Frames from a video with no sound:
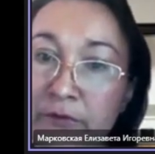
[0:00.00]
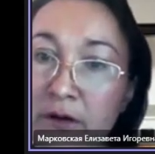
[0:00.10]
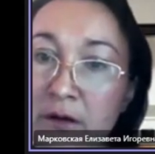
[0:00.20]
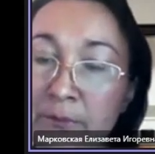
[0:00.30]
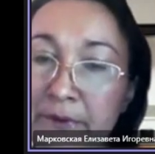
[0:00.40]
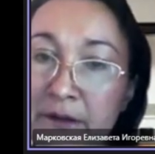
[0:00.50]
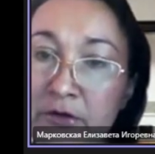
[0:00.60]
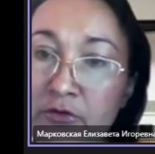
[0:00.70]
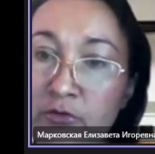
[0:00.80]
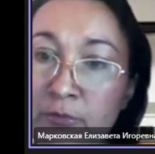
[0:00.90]
of a
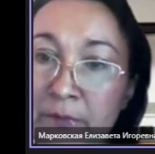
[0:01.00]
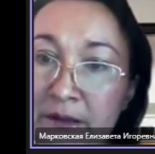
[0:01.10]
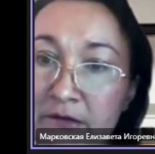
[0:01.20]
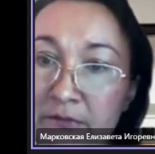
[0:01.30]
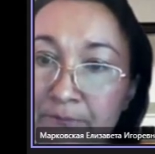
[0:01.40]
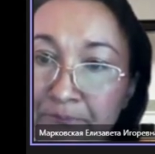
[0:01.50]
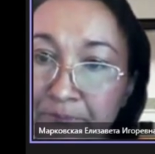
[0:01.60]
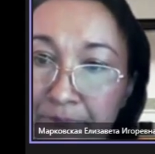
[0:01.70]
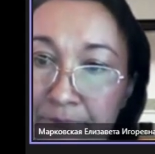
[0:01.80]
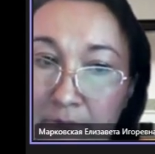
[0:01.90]
company to meet
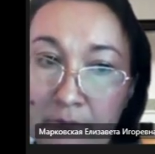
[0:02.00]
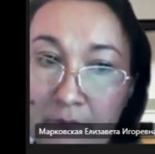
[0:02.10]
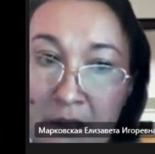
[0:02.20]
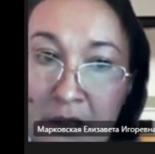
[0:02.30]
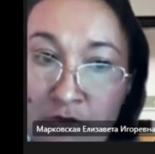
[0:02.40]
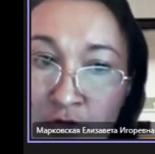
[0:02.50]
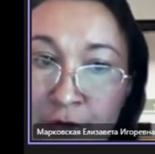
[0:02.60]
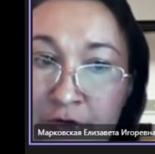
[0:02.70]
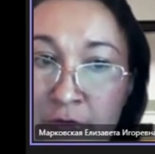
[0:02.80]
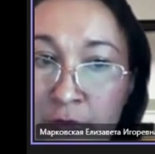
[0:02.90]

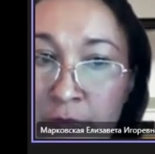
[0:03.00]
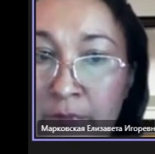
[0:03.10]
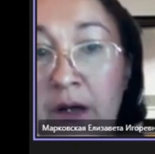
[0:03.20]
short-term